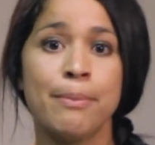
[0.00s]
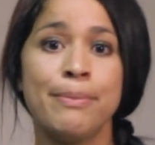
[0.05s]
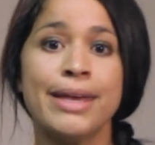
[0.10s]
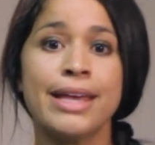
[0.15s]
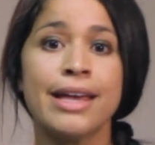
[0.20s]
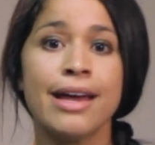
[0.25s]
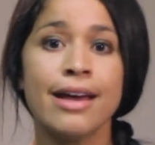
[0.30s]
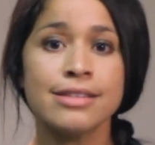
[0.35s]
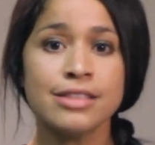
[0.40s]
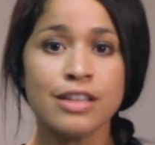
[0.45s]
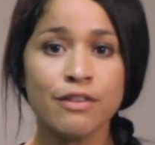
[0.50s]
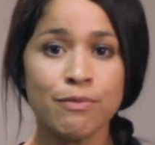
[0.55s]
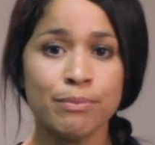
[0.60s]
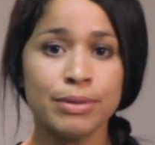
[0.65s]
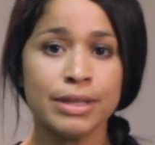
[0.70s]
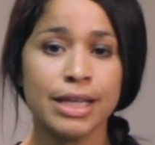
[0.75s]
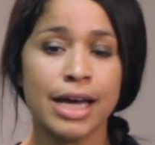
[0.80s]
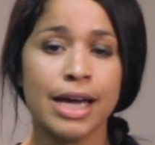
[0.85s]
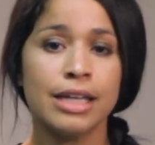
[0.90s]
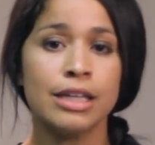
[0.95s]
Because of
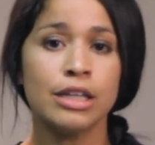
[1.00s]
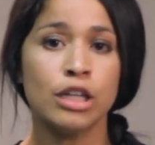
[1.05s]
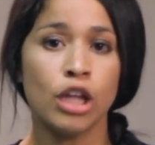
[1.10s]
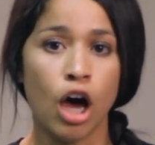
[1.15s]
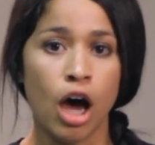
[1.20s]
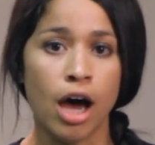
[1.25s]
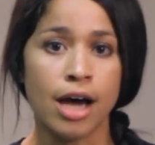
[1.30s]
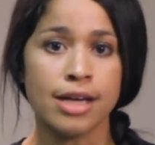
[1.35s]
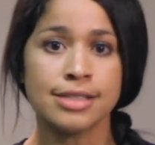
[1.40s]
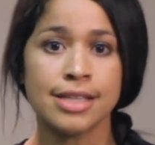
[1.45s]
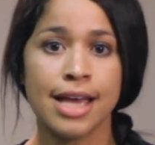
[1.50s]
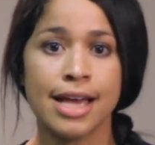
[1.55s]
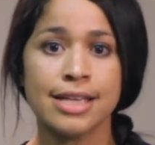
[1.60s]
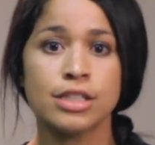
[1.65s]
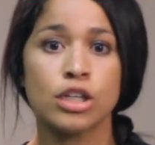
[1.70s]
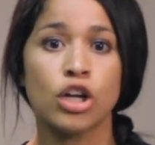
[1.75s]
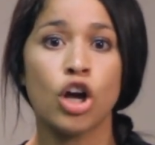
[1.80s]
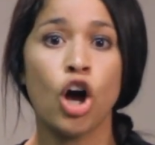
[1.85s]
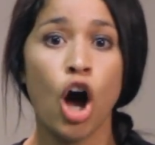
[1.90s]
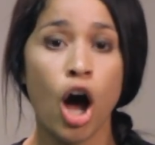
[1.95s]
blood loss
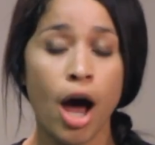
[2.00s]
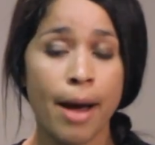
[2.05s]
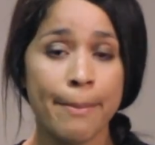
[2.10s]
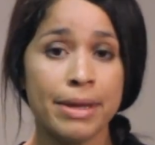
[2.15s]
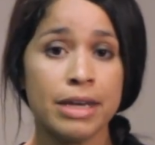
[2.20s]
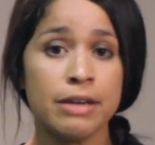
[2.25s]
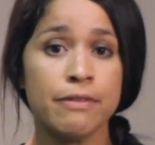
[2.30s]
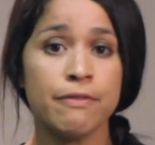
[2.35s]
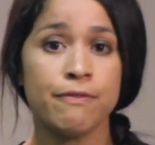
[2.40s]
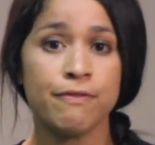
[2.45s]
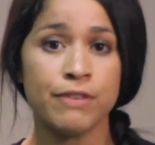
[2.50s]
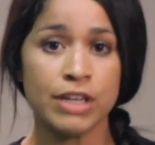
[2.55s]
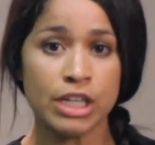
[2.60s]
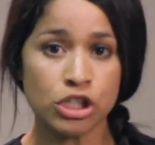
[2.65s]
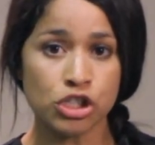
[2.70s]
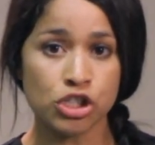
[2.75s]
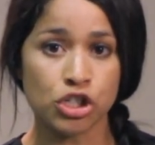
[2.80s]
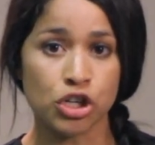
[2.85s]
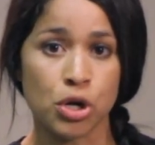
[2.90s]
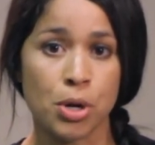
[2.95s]
as a common
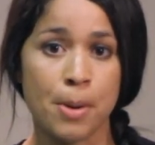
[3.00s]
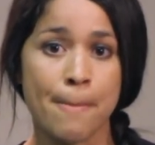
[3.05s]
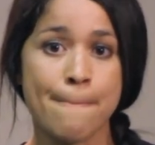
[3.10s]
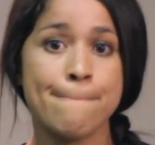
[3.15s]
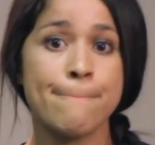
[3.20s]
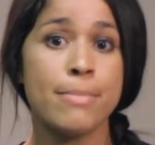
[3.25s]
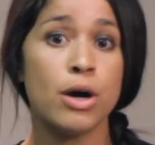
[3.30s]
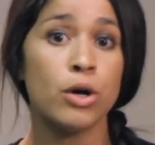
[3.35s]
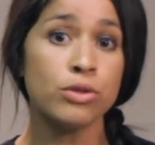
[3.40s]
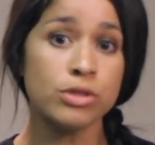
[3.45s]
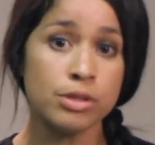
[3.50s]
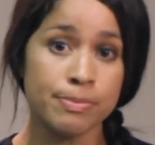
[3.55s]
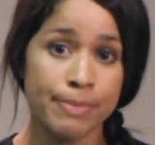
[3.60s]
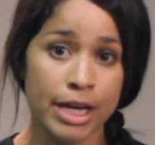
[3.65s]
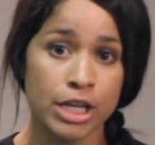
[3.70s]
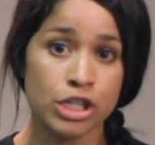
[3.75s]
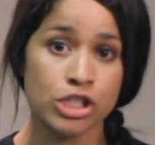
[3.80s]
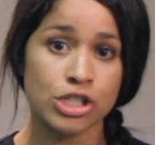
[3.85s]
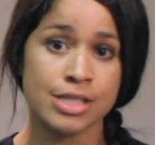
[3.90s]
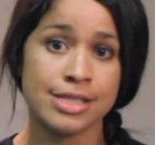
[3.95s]
feature, most
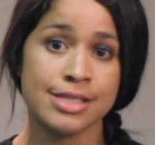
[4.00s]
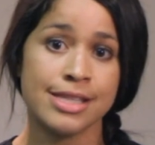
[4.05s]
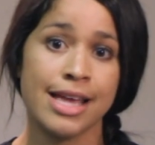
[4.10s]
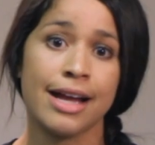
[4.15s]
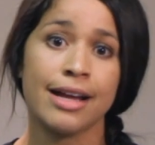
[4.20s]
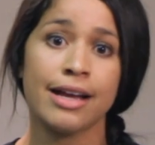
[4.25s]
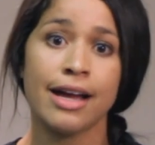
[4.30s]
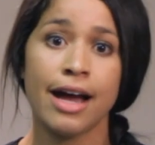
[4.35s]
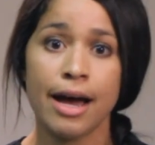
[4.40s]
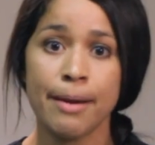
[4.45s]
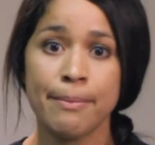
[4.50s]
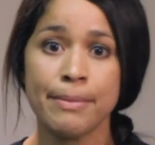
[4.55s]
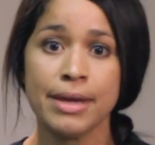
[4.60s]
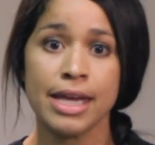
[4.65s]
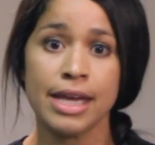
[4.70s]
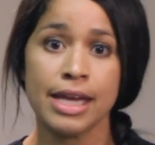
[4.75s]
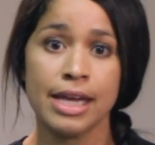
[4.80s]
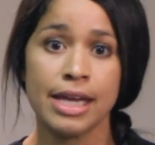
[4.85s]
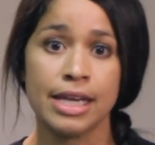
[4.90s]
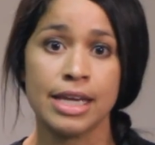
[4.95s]
patients that come
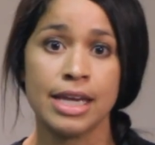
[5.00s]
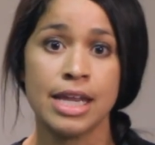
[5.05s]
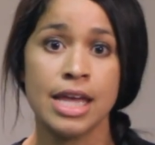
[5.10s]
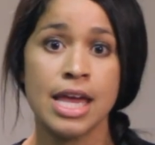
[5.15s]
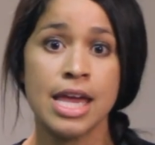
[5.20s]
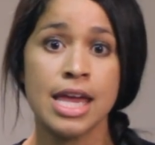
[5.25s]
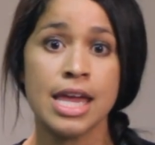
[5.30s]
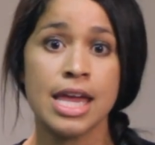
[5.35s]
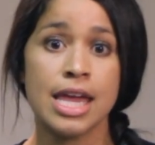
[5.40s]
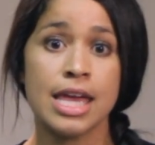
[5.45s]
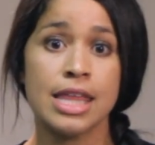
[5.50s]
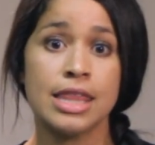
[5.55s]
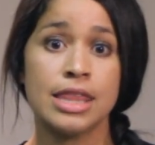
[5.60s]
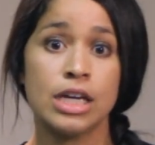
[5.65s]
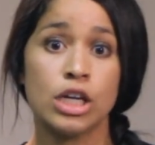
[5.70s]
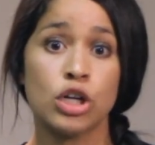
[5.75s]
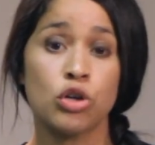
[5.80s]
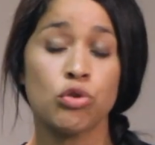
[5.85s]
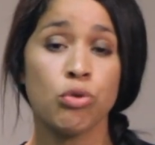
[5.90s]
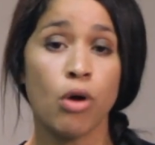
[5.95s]
in
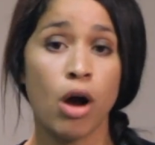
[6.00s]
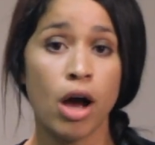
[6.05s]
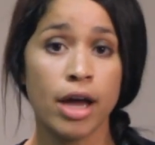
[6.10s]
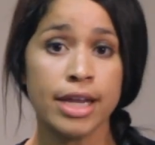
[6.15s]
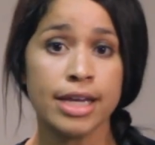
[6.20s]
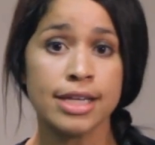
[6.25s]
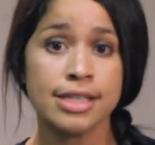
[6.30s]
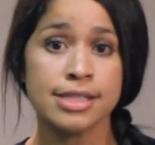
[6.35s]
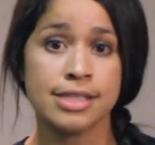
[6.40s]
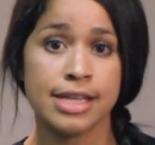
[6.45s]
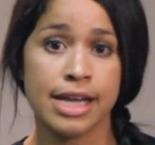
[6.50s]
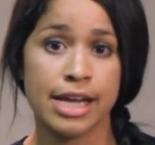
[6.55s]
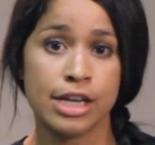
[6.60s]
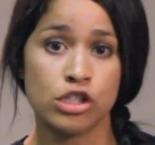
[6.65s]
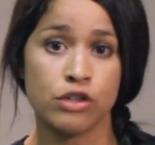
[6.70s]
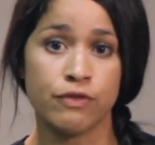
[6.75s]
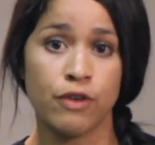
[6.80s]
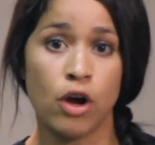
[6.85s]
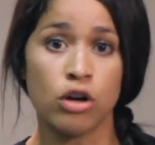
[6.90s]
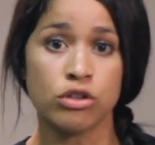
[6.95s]
the chronic
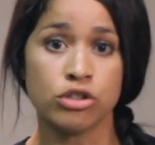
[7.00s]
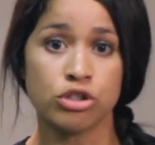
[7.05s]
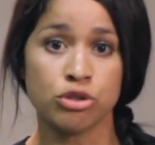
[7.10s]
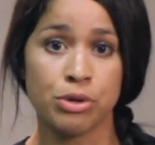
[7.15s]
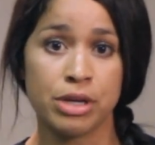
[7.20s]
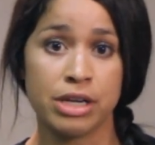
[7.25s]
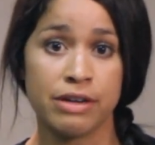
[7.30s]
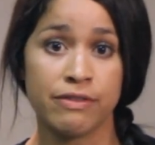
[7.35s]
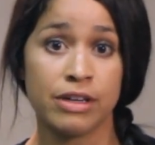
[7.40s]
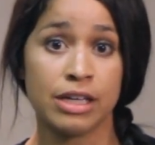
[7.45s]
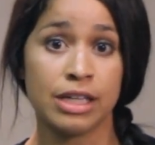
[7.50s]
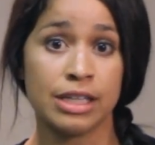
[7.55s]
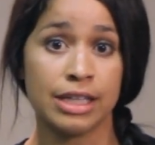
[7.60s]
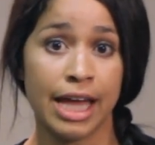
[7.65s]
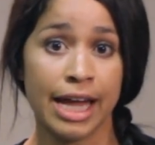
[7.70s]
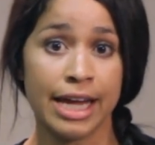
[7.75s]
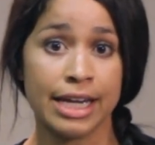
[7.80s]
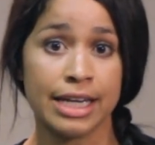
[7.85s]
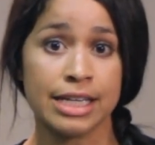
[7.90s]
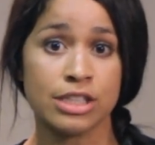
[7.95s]
stage of ulcerative
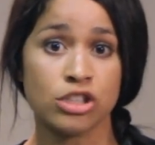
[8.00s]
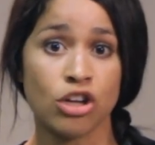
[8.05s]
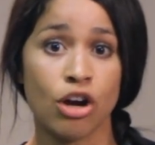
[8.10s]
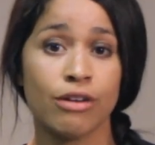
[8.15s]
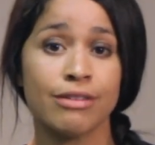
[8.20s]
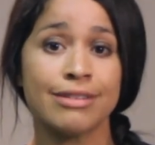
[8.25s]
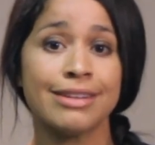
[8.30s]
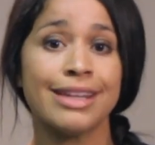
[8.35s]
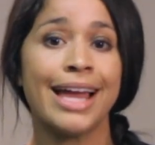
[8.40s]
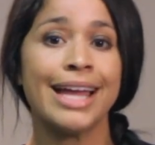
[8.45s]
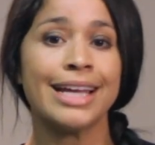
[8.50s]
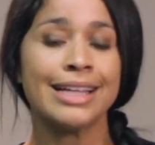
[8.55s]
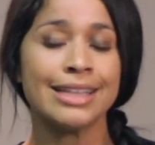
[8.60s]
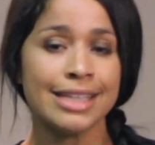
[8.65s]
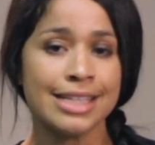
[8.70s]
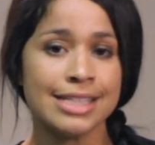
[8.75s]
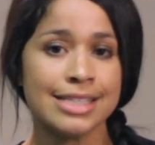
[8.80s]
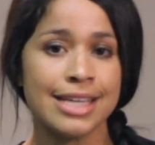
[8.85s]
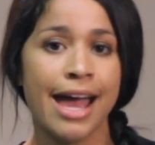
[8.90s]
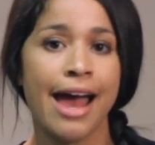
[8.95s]
colitis are
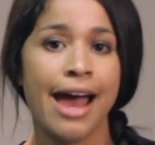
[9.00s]
likely to